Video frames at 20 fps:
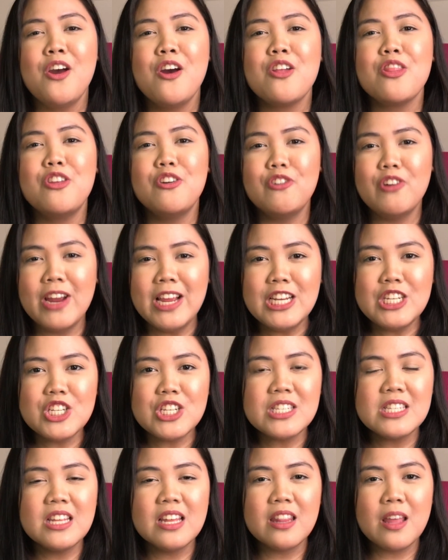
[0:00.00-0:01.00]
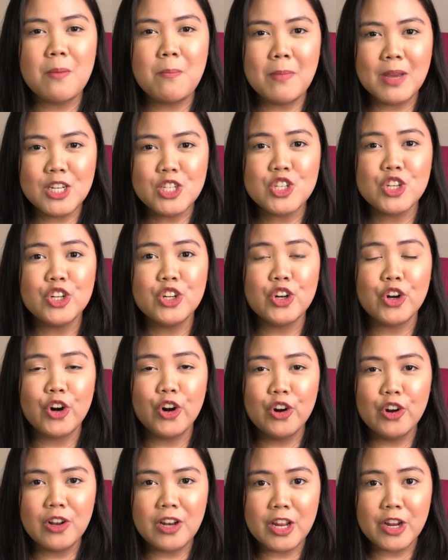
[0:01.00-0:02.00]
The ranges that I mentioned
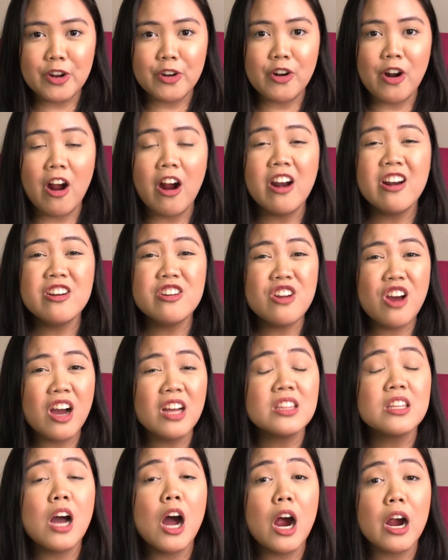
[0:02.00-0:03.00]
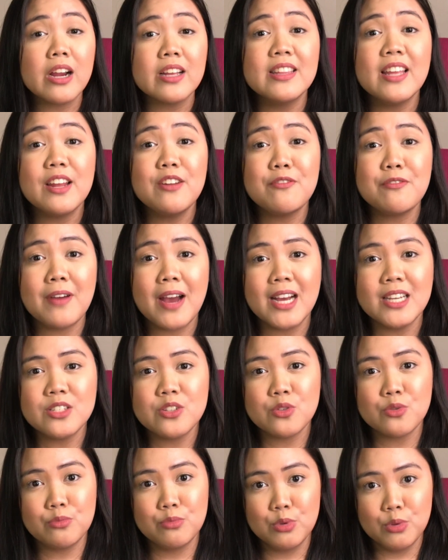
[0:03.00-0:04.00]
earlier are not hard and fast
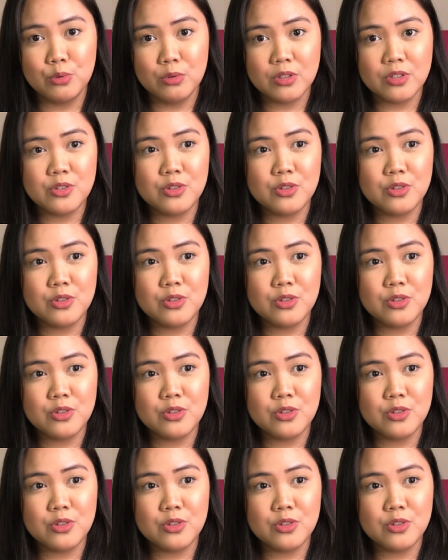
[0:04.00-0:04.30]
rules.